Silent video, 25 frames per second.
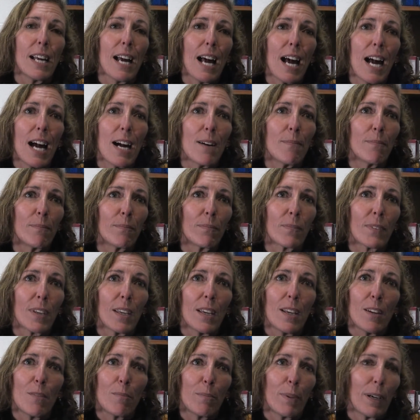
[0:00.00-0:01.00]

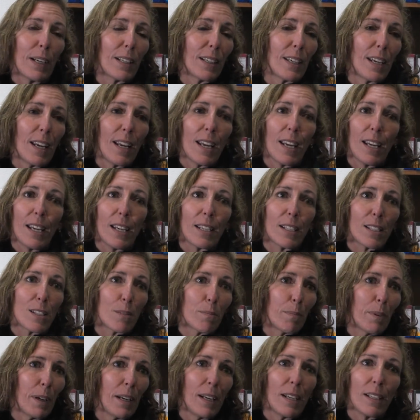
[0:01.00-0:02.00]
But yeah,
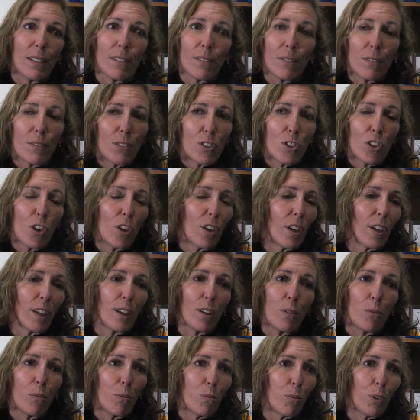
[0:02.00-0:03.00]
it's been
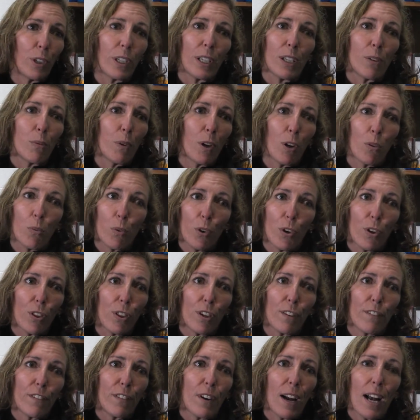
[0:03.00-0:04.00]
certainly really well
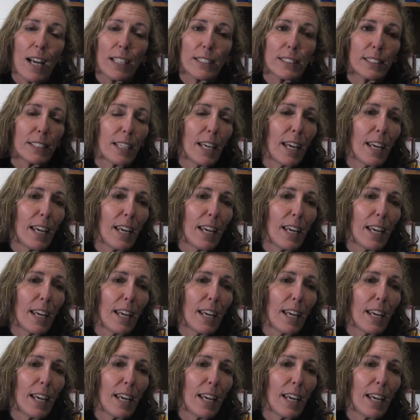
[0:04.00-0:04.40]
worth it for us,